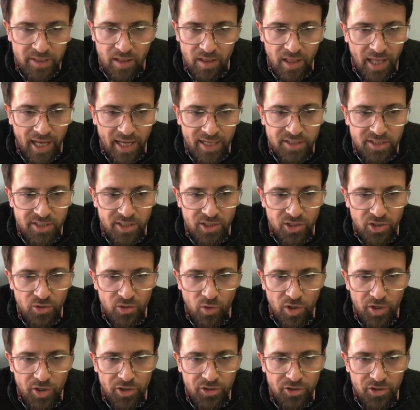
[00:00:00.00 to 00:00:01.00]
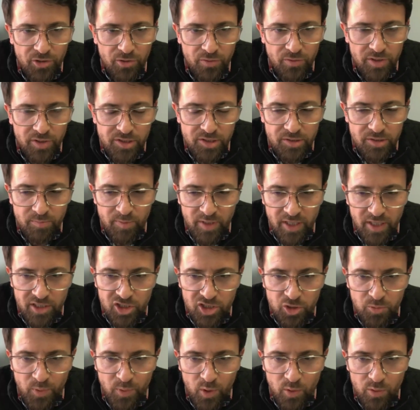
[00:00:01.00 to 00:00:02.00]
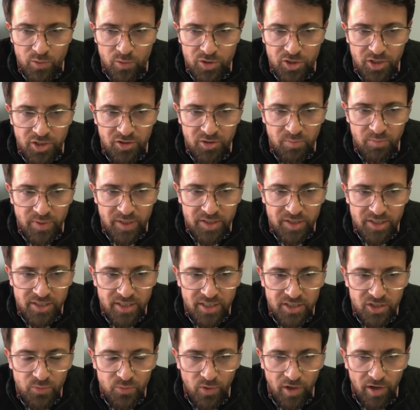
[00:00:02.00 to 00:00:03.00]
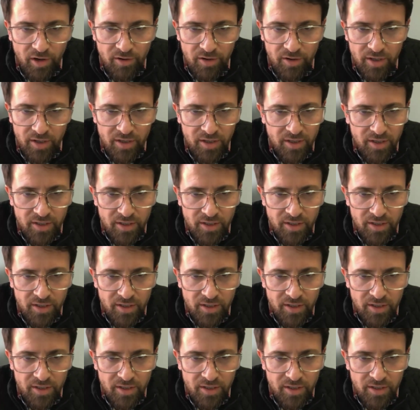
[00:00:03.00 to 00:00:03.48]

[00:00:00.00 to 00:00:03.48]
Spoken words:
The last thing you want to do is be exposed to the business where,